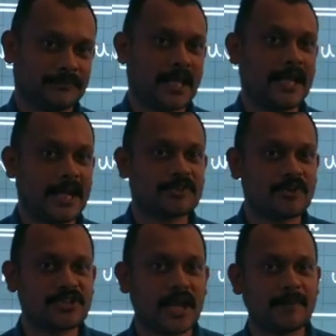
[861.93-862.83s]
The
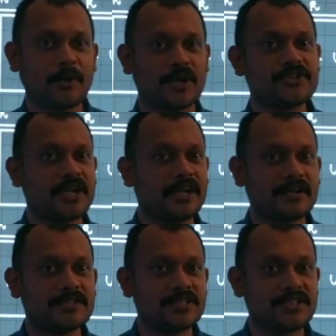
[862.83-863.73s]
electrostatic potential
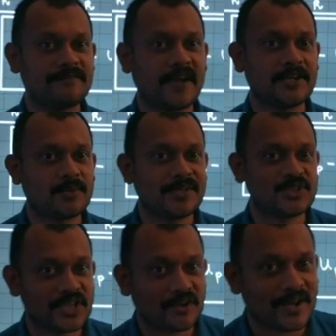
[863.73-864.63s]
energy is defined to be
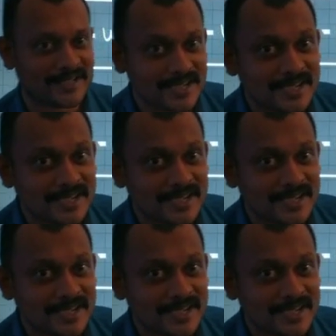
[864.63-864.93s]
zero at